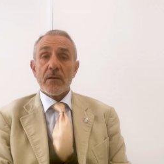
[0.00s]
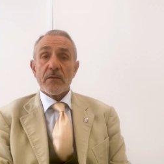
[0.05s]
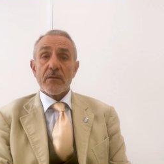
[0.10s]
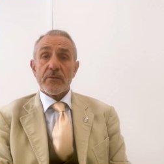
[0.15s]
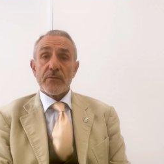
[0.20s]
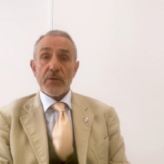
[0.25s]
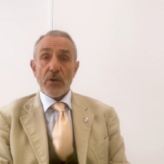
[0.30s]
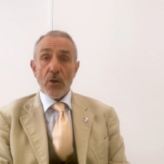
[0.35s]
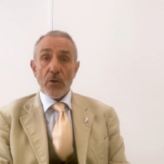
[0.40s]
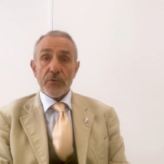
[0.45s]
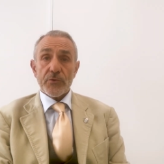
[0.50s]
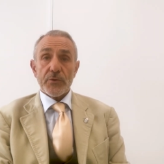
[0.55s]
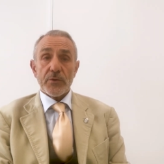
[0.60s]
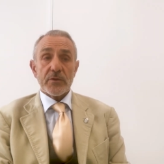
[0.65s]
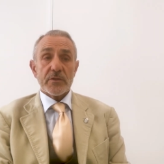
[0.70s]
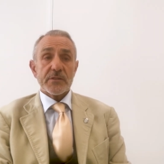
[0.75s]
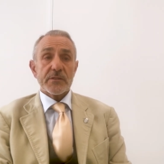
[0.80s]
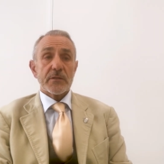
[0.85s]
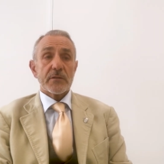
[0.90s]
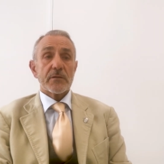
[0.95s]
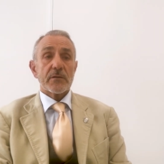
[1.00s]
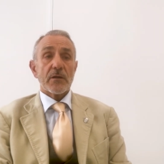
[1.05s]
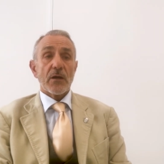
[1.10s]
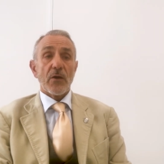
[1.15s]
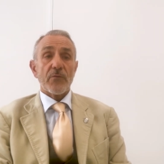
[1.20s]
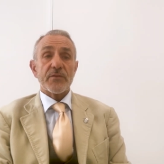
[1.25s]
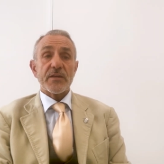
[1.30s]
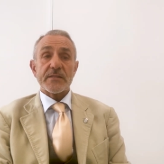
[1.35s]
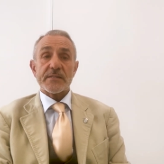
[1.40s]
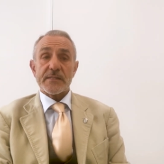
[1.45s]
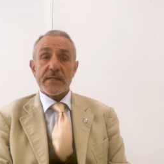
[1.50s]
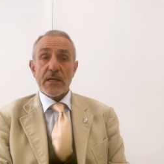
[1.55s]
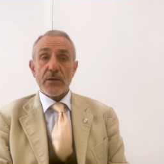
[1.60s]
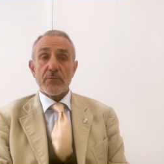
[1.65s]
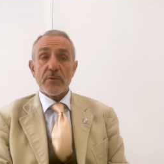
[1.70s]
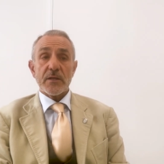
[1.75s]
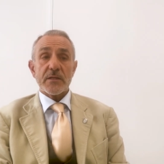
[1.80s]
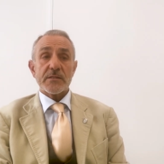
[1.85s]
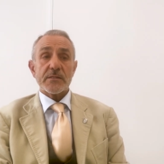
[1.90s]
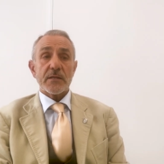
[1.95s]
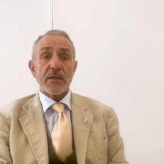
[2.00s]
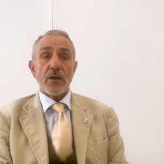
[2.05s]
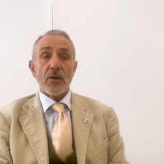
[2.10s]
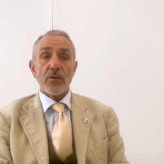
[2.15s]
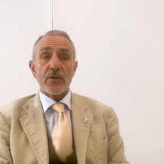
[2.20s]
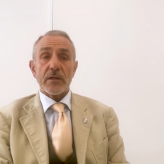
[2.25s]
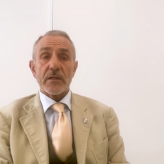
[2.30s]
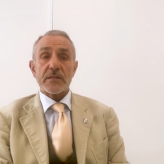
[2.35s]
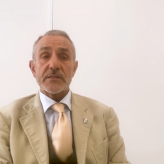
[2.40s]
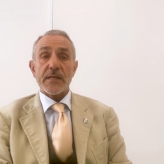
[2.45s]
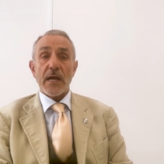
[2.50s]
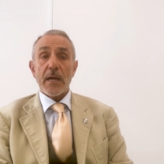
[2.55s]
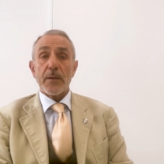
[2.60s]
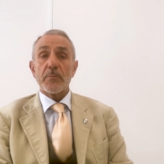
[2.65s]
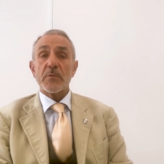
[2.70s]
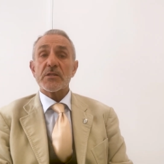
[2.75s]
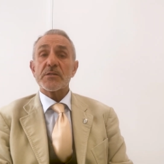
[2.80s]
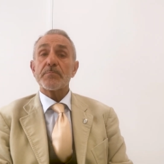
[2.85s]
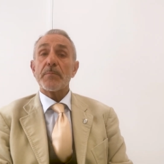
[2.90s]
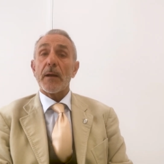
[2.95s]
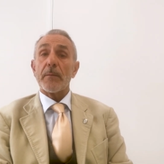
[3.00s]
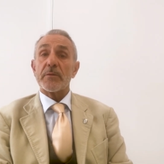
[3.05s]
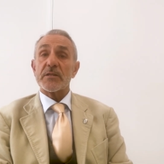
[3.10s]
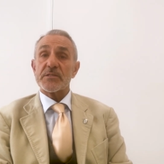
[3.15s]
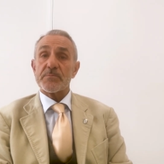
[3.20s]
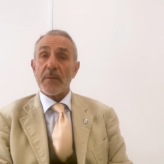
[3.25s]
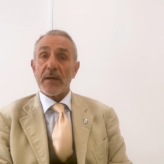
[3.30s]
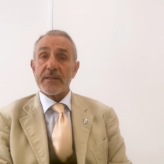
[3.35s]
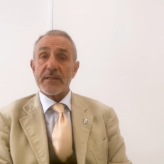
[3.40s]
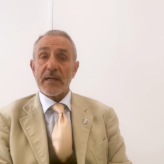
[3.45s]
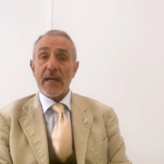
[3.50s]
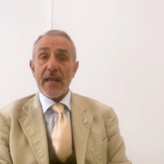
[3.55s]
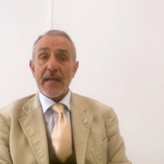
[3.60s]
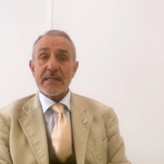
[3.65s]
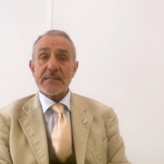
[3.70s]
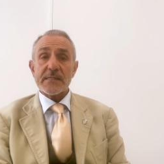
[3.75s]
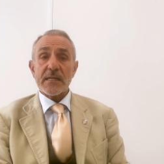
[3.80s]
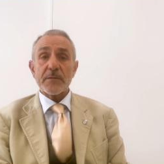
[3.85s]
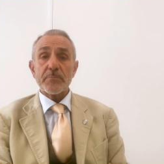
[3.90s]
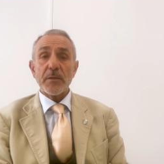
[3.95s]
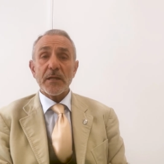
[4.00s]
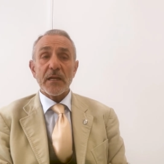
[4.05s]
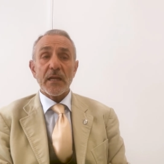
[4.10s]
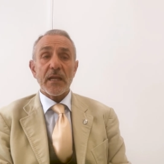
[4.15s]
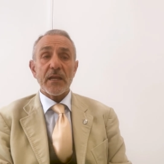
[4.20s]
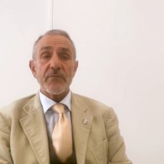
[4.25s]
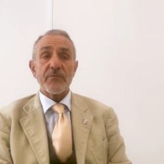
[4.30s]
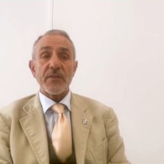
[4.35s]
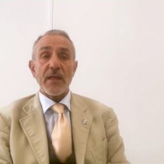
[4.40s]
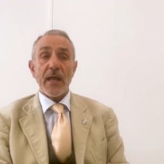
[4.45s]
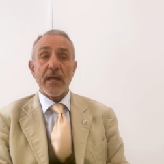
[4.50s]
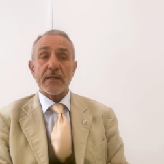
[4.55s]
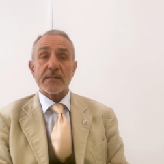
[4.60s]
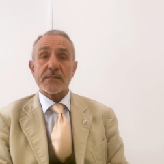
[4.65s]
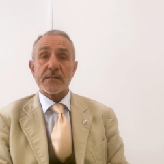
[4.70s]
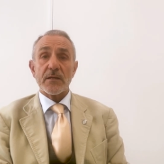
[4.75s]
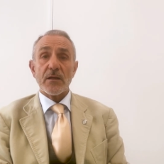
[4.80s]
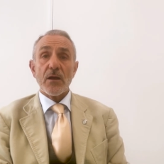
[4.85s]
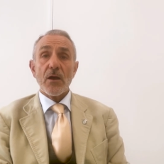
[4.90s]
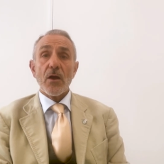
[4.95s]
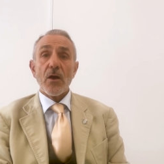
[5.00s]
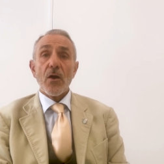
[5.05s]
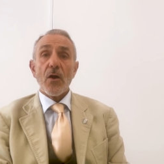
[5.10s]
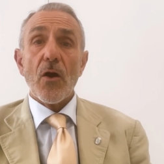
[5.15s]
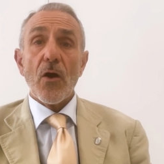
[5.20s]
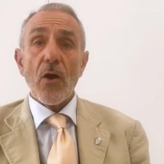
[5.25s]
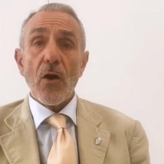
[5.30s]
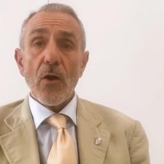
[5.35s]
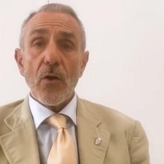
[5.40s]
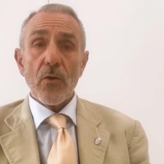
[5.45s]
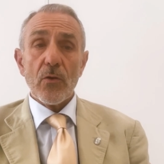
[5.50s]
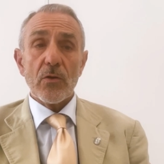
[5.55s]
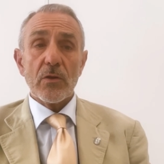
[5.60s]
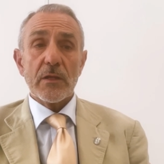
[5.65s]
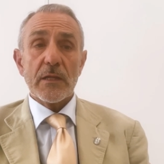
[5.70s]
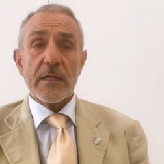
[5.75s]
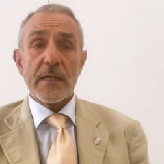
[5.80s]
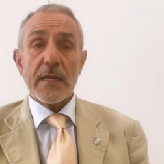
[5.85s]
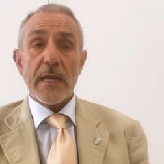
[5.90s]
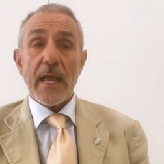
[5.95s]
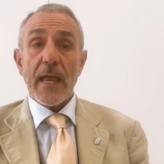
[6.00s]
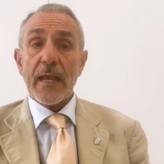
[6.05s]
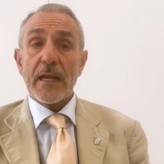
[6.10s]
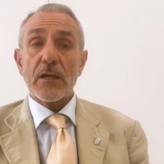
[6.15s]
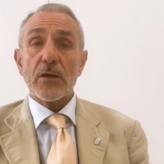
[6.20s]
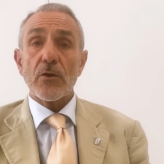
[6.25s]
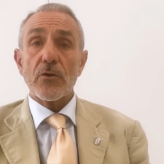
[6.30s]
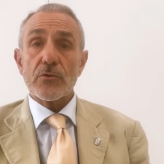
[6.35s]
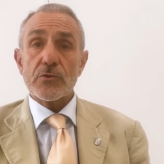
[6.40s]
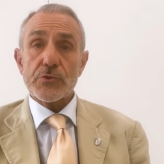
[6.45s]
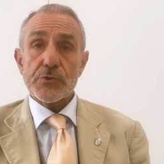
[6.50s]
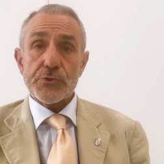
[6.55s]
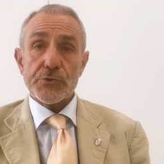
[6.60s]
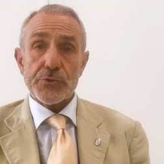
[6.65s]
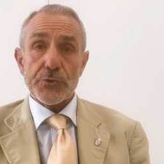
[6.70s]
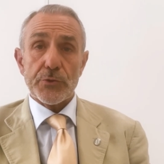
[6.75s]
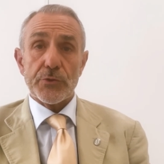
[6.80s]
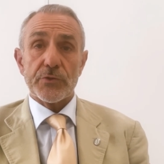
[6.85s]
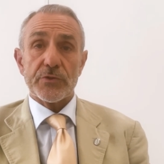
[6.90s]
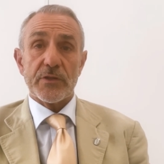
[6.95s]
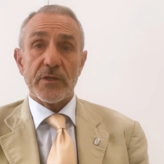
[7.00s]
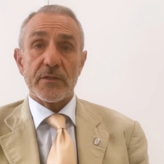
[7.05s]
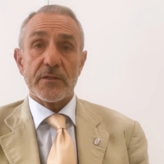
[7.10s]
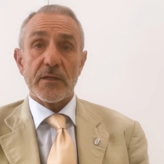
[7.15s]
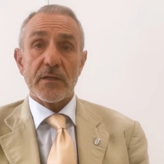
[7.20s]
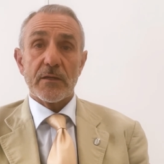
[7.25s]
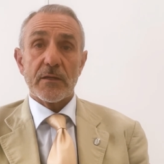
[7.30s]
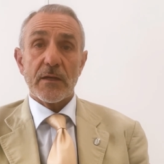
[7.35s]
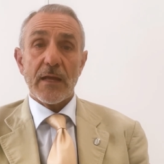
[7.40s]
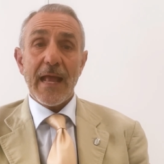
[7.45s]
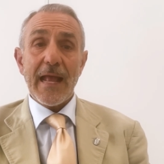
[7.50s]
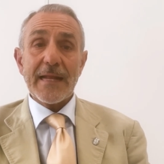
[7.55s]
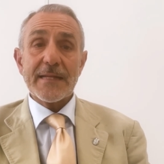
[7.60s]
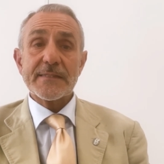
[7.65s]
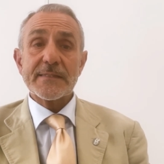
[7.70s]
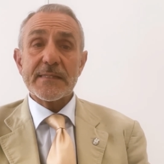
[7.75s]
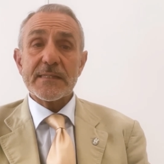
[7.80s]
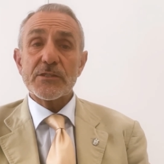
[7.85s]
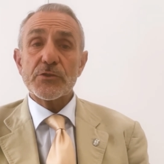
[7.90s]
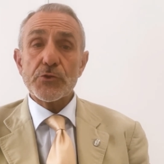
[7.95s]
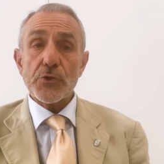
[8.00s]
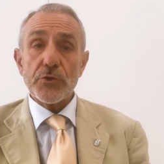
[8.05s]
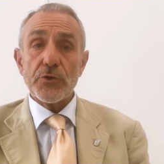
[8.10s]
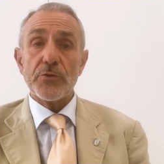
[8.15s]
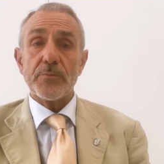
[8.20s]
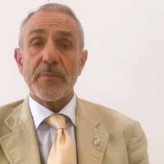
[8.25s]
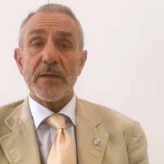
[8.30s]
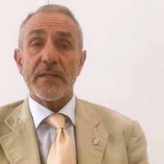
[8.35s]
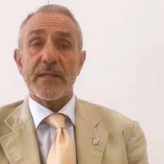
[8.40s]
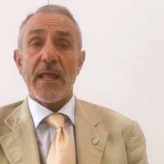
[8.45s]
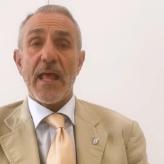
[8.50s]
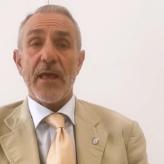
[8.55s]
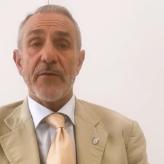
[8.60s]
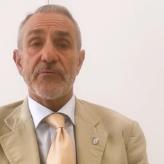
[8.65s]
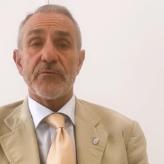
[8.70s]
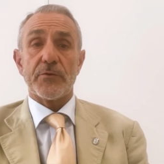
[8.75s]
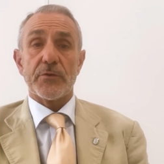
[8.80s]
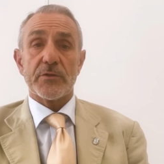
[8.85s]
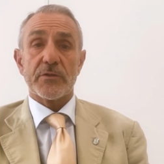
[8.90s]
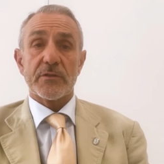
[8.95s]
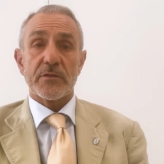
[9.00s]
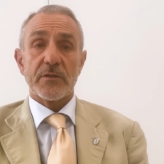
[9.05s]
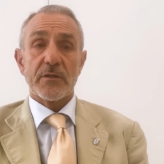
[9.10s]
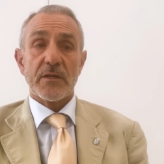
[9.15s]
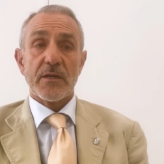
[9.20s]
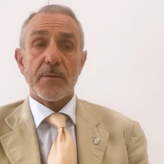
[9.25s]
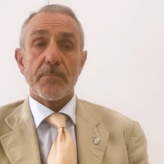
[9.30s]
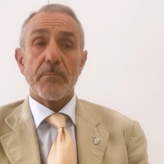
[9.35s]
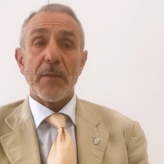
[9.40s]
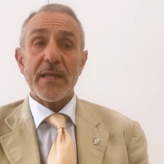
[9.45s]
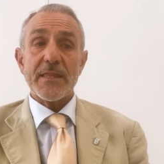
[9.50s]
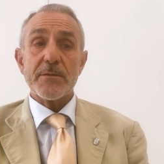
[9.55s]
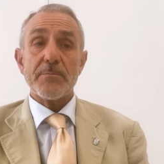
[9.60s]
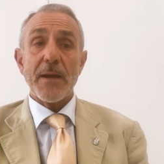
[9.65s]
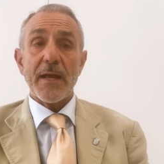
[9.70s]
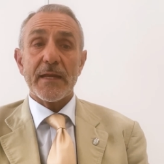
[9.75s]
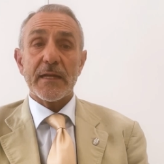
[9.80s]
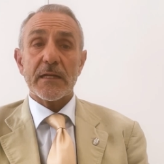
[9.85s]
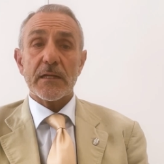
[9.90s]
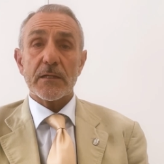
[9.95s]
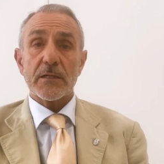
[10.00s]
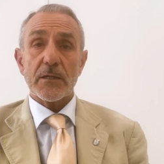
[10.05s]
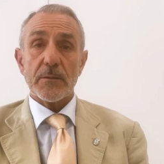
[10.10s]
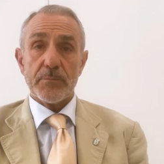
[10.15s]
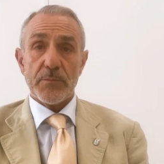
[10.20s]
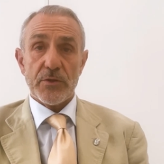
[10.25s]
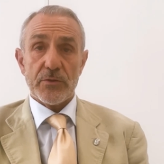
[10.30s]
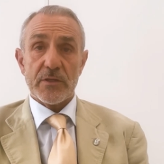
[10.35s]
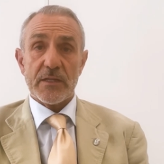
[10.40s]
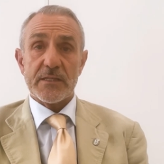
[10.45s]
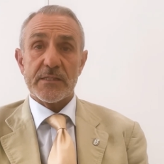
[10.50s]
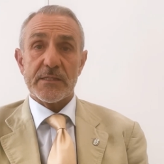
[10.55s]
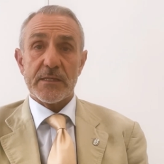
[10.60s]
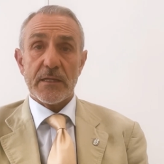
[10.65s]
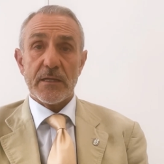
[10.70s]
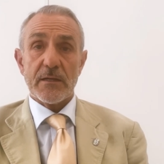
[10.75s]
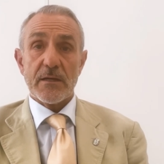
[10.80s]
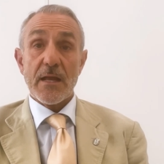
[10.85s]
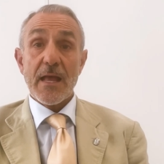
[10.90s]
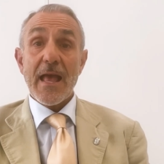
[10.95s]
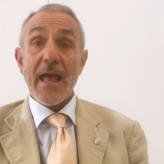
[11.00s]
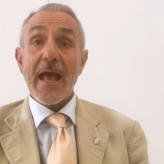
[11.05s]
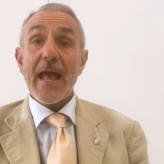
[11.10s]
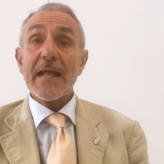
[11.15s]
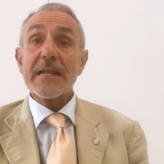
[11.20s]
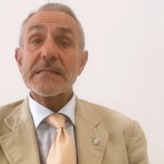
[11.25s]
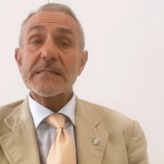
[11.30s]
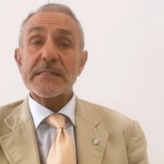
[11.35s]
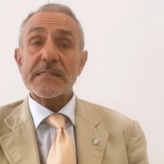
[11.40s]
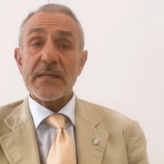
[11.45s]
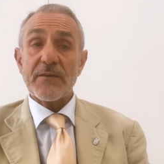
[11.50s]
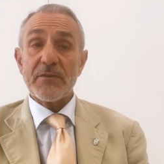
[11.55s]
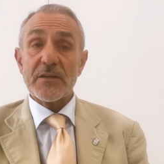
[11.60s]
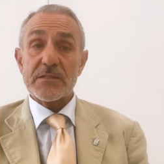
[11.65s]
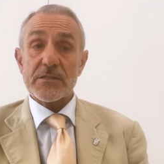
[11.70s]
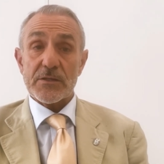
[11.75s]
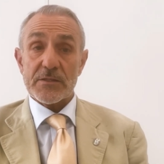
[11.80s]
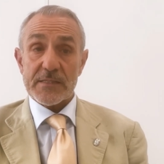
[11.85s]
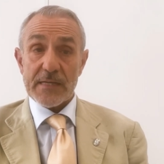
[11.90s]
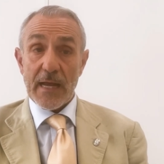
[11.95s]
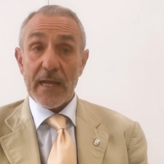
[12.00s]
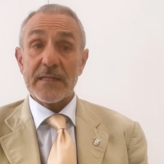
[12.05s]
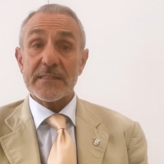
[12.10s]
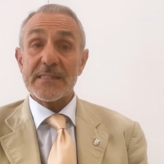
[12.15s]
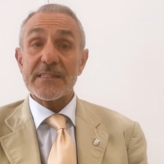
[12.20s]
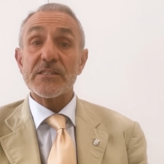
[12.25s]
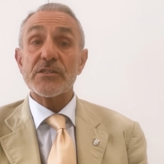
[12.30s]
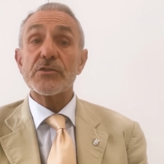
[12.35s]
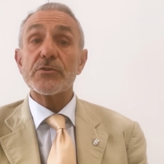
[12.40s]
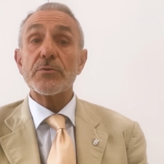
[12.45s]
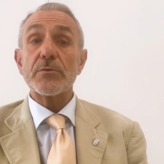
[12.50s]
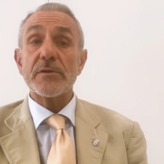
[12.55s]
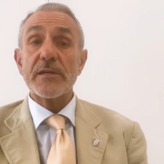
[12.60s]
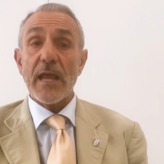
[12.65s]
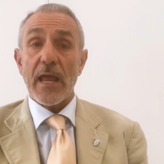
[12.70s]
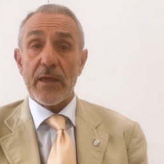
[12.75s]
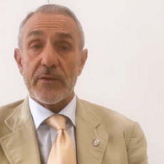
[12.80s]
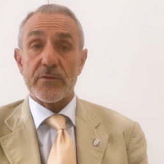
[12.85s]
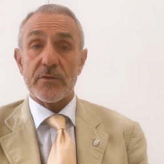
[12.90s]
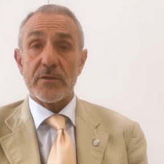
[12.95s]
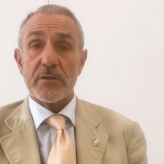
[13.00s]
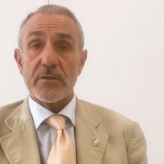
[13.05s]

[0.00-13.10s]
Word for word: The authors of this series on Alzheimer's, published by The Lancet, believe that only a concerted and determined effort by the medical community and civil society together